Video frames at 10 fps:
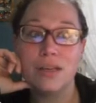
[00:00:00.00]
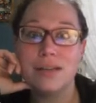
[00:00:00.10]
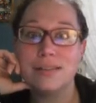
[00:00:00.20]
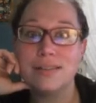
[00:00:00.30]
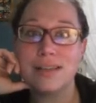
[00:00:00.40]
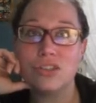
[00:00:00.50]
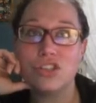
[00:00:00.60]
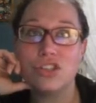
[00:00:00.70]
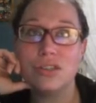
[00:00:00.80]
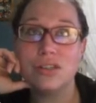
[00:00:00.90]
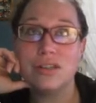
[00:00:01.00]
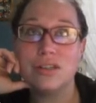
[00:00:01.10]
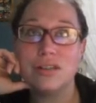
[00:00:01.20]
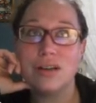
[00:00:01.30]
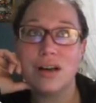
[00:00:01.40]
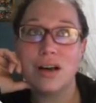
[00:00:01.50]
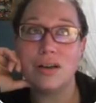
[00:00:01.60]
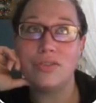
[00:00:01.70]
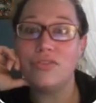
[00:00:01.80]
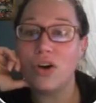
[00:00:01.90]
such
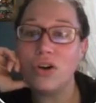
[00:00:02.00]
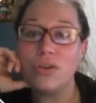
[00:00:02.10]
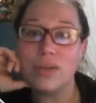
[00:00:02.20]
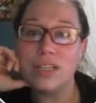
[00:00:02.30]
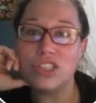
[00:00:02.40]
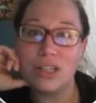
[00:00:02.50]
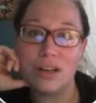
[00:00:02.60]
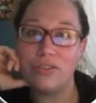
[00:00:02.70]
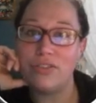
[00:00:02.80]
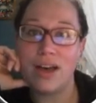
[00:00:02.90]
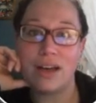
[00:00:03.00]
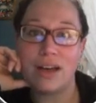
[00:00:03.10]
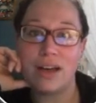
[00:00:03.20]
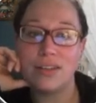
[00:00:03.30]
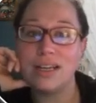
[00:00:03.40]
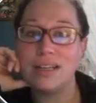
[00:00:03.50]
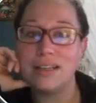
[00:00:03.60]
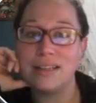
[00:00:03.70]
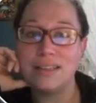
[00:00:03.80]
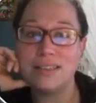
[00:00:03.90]
far-reaching effects that
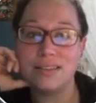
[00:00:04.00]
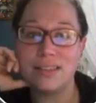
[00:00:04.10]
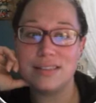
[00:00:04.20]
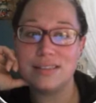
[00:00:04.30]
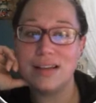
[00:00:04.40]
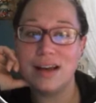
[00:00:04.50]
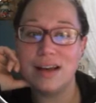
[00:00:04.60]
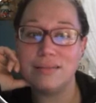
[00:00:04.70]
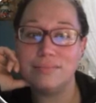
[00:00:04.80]
this isn't